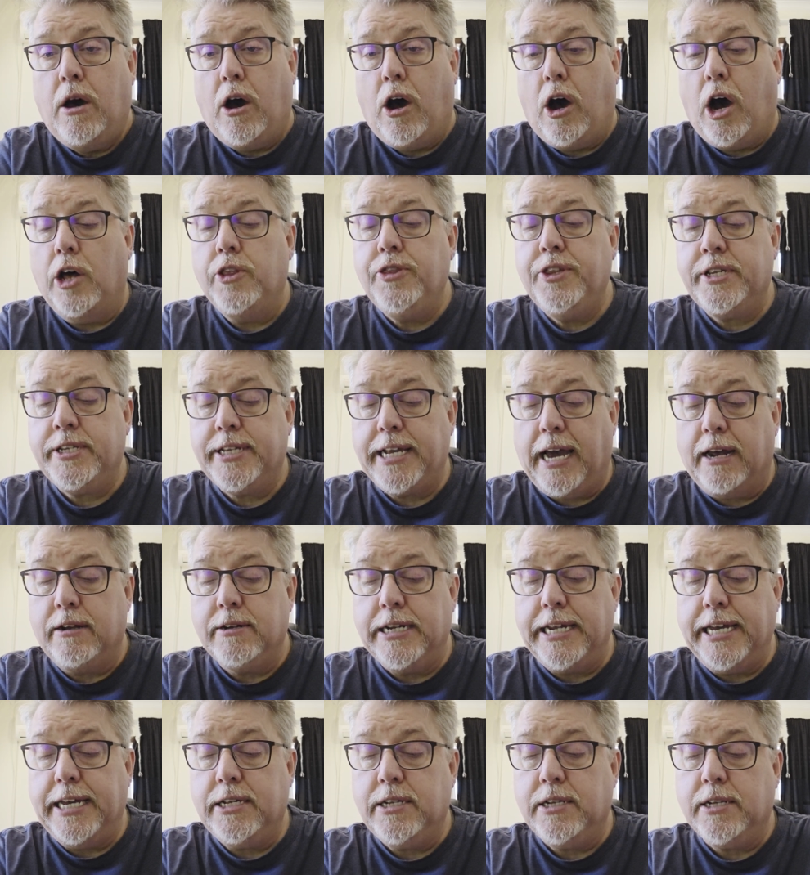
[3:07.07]
On the sound
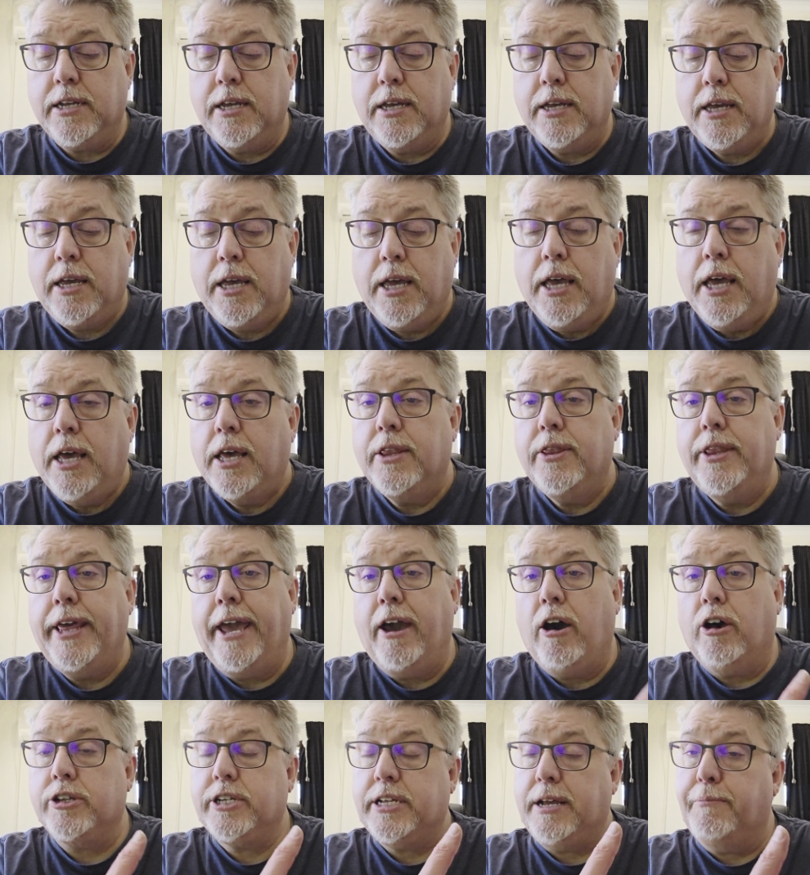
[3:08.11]
desk, there
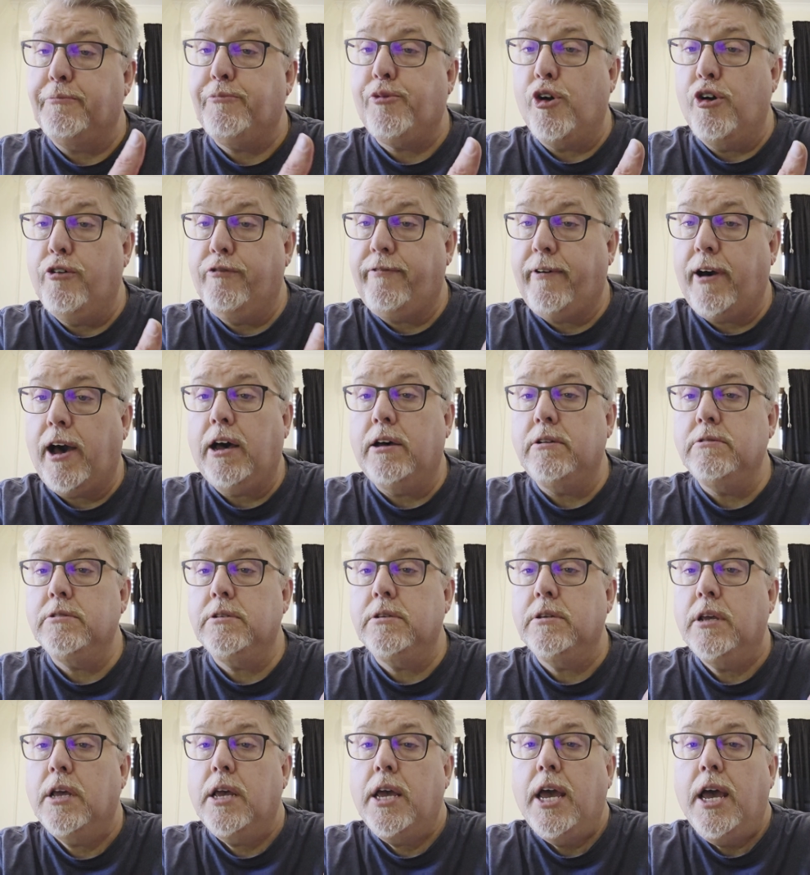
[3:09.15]
are some profiles,
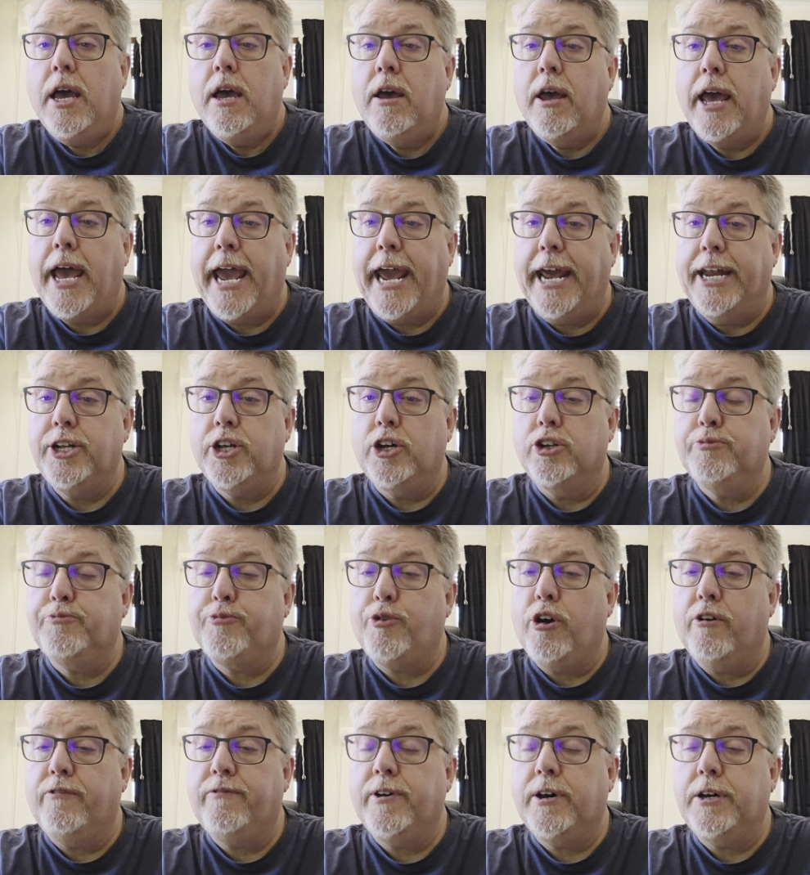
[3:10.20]
and those
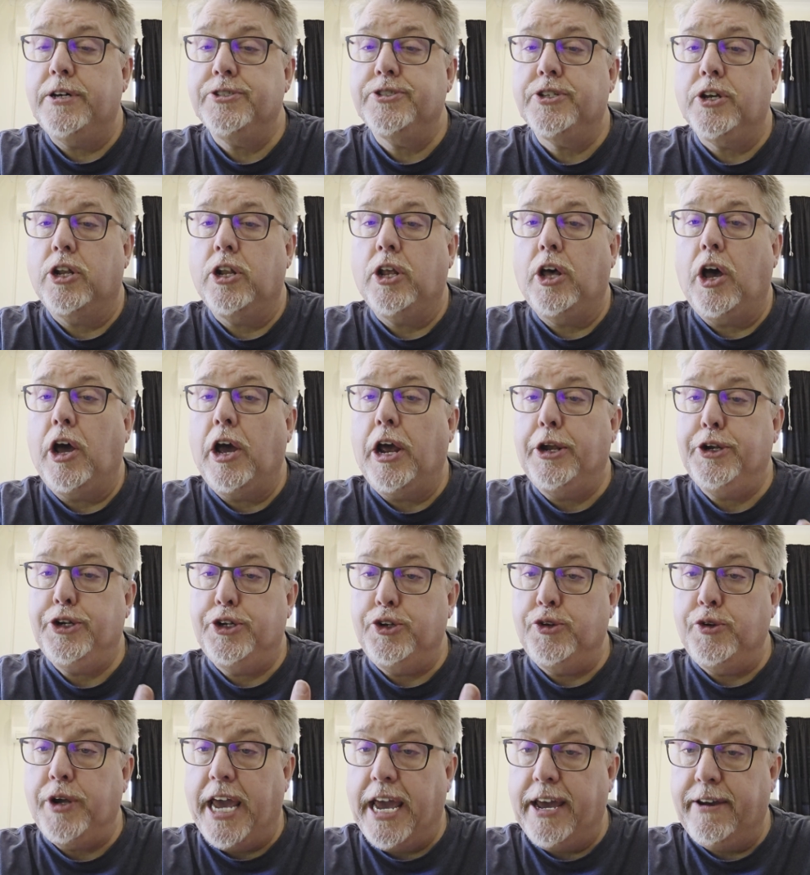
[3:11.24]
profiles
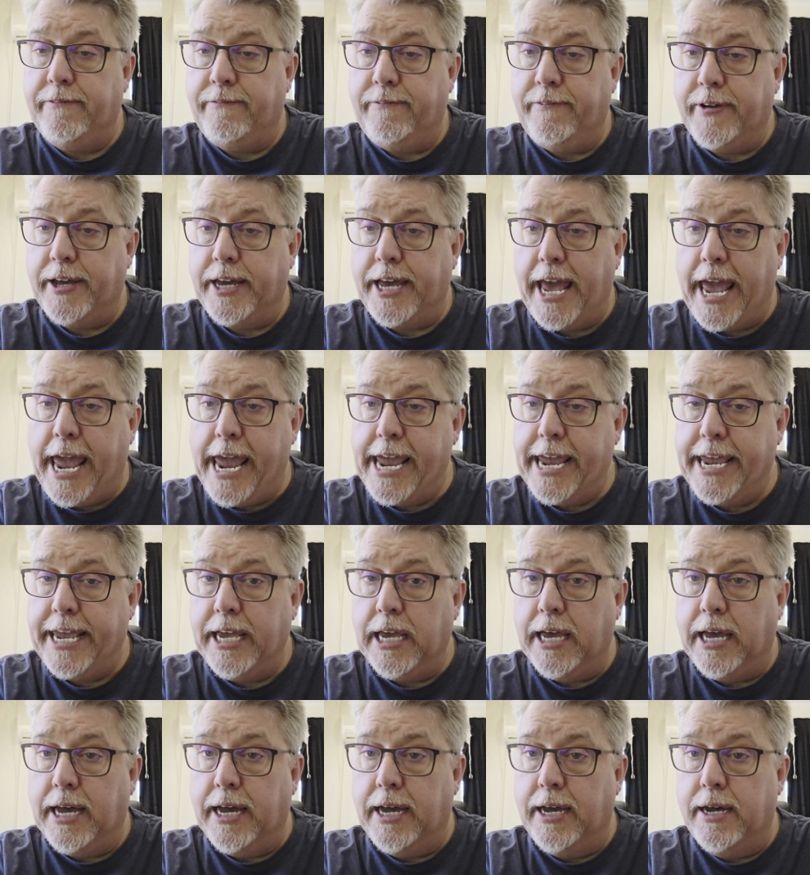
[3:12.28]
do have a